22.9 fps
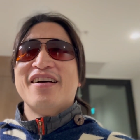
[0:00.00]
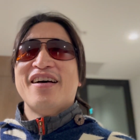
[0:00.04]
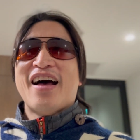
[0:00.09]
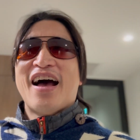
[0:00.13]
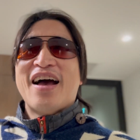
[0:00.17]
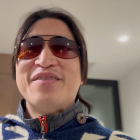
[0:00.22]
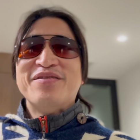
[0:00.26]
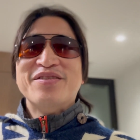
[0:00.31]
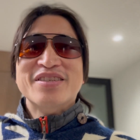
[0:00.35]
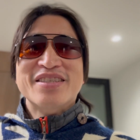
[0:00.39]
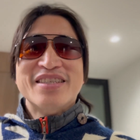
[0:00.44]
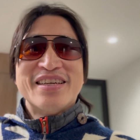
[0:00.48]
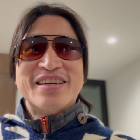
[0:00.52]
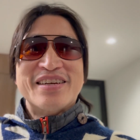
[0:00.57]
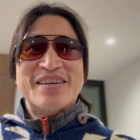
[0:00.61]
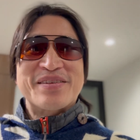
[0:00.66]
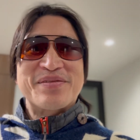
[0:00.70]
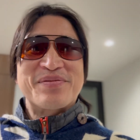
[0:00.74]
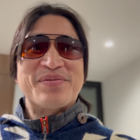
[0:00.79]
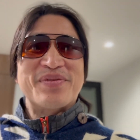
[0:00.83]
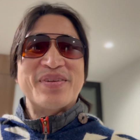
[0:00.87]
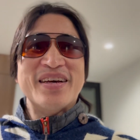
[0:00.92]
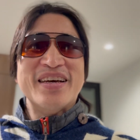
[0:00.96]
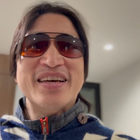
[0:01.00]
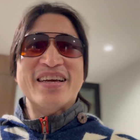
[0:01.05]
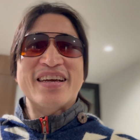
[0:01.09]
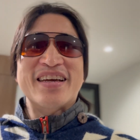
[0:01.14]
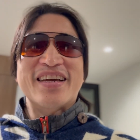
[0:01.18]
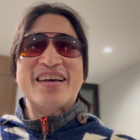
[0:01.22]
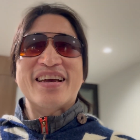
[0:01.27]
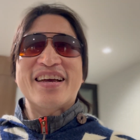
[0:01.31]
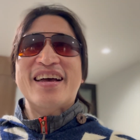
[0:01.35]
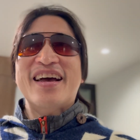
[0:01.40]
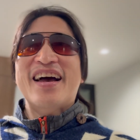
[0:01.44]
I'm just here to play.
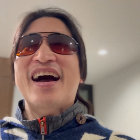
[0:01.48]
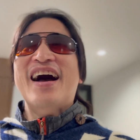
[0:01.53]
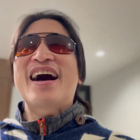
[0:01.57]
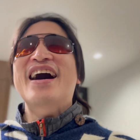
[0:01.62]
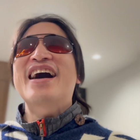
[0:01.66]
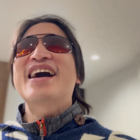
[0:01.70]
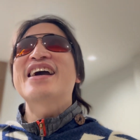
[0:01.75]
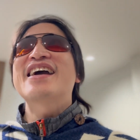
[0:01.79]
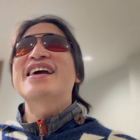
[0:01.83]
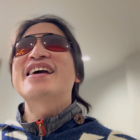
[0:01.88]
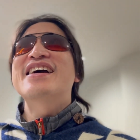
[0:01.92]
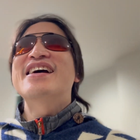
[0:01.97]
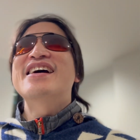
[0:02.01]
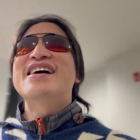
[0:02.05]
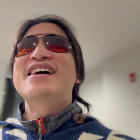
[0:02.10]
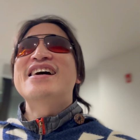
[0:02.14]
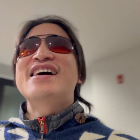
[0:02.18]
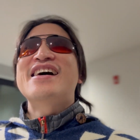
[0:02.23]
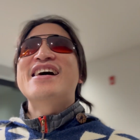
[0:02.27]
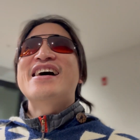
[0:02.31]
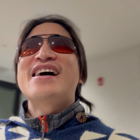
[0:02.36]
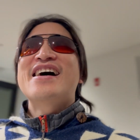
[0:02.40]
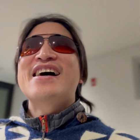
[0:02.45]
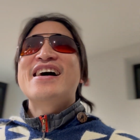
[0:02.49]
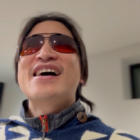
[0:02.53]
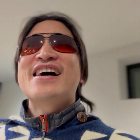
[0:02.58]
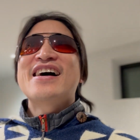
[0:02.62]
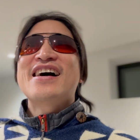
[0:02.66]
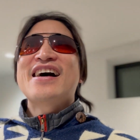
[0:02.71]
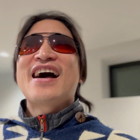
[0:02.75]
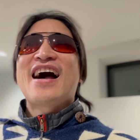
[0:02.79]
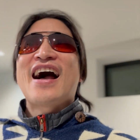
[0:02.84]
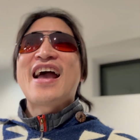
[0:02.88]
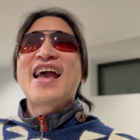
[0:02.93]
I
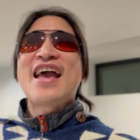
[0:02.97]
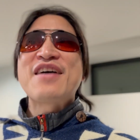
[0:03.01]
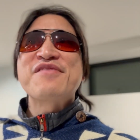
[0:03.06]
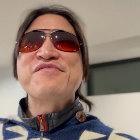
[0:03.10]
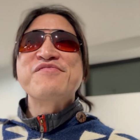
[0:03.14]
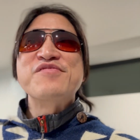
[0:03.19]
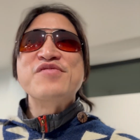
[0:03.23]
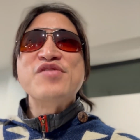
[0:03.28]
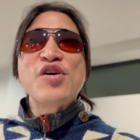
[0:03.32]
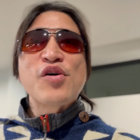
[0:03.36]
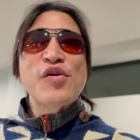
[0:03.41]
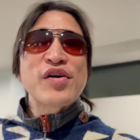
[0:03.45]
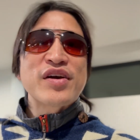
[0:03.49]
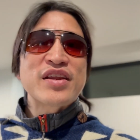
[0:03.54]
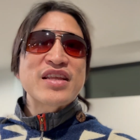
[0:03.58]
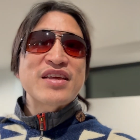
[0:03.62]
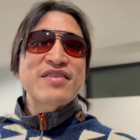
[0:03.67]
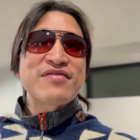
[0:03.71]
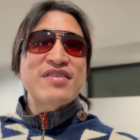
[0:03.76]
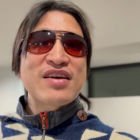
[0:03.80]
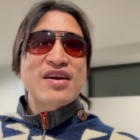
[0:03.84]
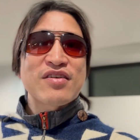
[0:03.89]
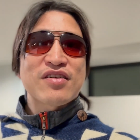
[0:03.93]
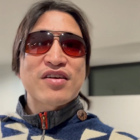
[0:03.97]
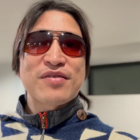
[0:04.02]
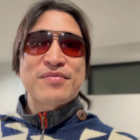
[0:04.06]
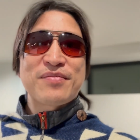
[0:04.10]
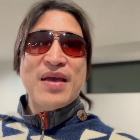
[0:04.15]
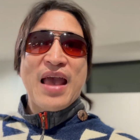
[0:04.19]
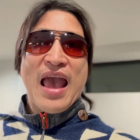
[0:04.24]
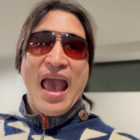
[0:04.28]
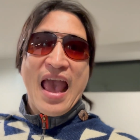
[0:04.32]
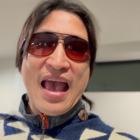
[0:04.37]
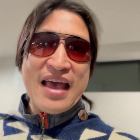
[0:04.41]
have no idea of the
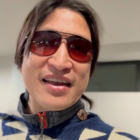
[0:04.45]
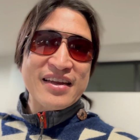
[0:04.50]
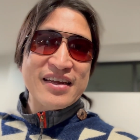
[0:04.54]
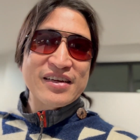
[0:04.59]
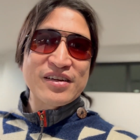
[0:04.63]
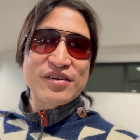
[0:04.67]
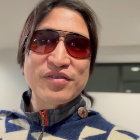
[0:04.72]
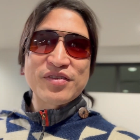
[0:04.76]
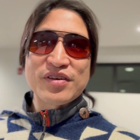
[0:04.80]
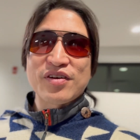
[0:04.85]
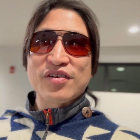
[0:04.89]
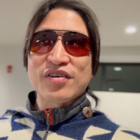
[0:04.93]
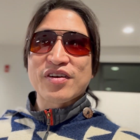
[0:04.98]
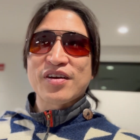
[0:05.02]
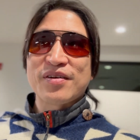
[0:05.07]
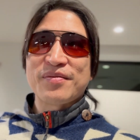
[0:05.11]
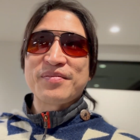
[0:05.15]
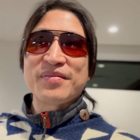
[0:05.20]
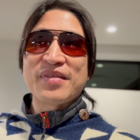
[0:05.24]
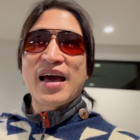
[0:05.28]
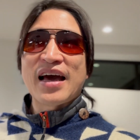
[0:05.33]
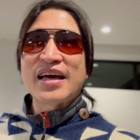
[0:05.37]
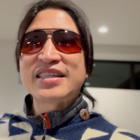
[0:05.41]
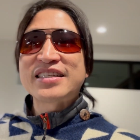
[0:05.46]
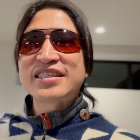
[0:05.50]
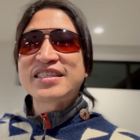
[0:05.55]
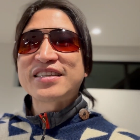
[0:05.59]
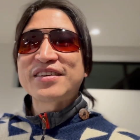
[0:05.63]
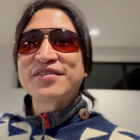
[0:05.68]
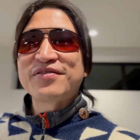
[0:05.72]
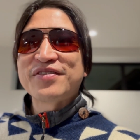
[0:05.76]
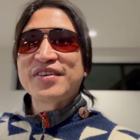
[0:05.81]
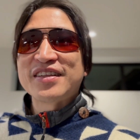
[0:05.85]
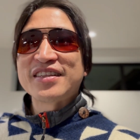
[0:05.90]
outcome, and I know the outcome. That's
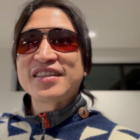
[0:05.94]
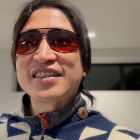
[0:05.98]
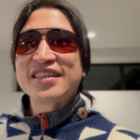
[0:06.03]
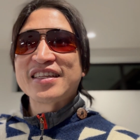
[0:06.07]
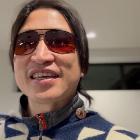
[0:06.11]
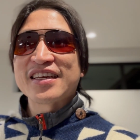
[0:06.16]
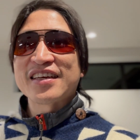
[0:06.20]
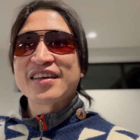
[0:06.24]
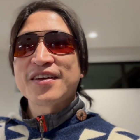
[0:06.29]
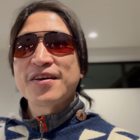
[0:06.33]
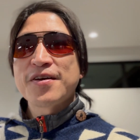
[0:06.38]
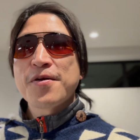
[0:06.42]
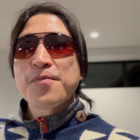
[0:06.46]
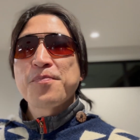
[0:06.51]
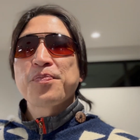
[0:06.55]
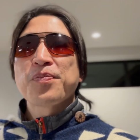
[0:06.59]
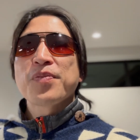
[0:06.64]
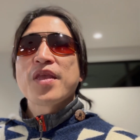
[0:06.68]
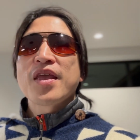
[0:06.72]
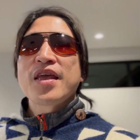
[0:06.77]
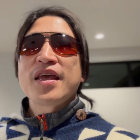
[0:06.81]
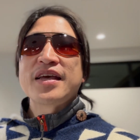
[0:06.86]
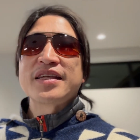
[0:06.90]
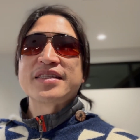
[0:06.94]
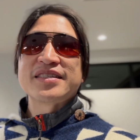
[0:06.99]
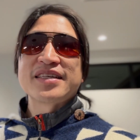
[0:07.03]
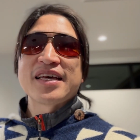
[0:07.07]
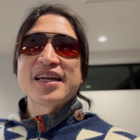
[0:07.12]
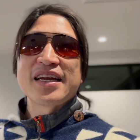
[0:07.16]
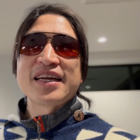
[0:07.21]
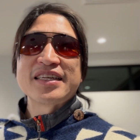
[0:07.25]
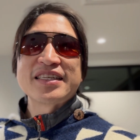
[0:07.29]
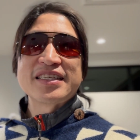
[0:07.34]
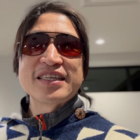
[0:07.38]
the fun thing. It's
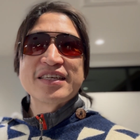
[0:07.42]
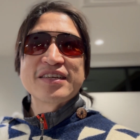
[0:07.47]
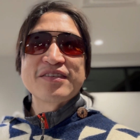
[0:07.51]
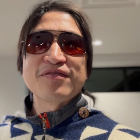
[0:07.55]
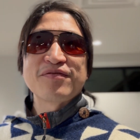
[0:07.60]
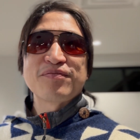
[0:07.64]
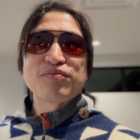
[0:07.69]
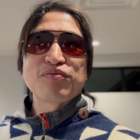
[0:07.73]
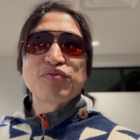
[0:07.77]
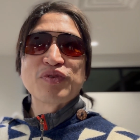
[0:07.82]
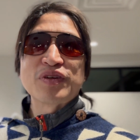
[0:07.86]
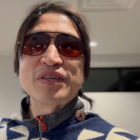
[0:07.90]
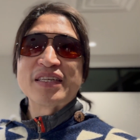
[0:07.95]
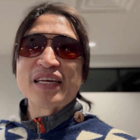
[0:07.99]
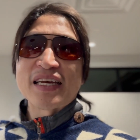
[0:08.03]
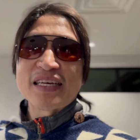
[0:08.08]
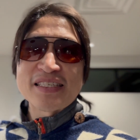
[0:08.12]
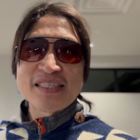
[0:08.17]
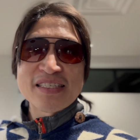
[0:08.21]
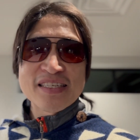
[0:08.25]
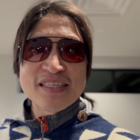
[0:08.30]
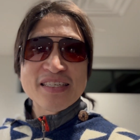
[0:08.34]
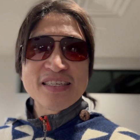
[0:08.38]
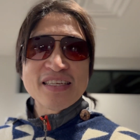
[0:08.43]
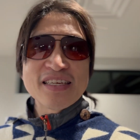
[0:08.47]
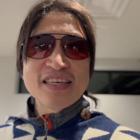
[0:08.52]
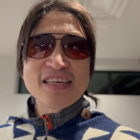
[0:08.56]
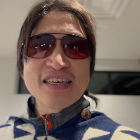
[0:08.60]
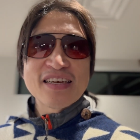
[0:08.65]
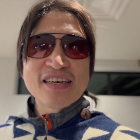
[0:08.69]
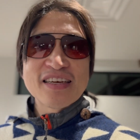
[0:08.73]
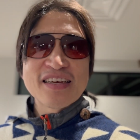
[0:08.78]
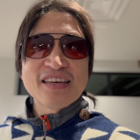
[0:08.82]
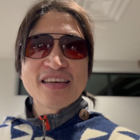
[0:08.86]
that idea of predestiny
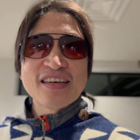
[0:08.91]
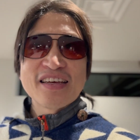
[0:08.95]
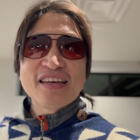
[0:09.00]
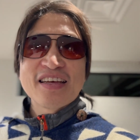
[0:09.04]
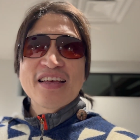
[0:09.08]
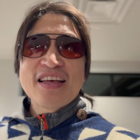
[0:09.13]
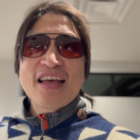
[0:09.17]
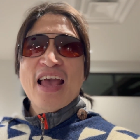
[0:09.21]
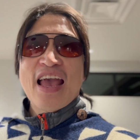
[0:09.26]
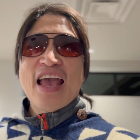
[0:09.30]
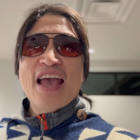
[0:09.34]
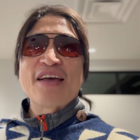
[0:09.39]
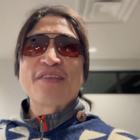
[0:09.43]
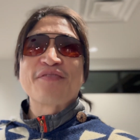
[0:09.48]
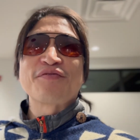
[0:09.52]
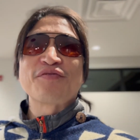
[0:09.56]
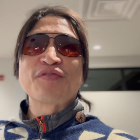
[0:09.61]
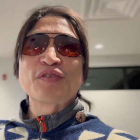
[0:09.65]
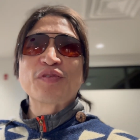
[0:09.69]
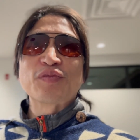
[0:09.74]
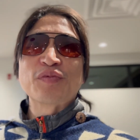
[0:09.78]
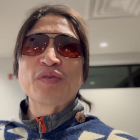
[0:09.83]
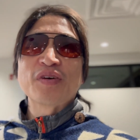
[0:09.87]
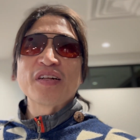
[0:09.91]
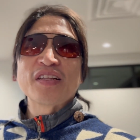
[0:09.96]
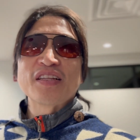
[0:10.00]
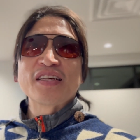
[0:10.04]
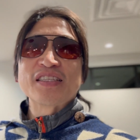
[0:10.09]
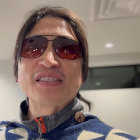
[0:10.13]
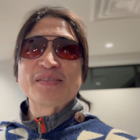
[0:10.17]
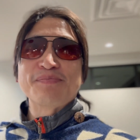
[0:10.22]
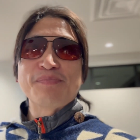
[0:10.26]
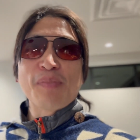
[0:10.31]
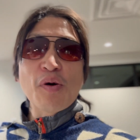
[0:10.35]
and free will.
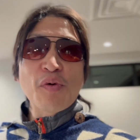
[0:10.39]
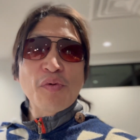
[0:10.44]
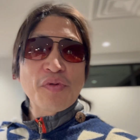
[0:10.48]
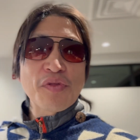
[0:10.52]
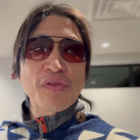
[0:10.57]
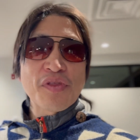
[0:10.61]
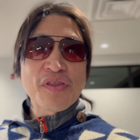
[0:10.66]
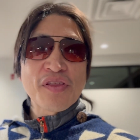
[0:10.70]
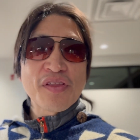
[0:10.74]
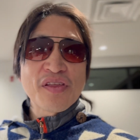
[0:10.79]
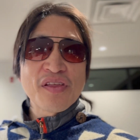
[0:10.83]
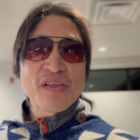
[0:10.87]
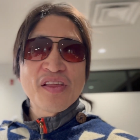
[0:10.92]
It's both.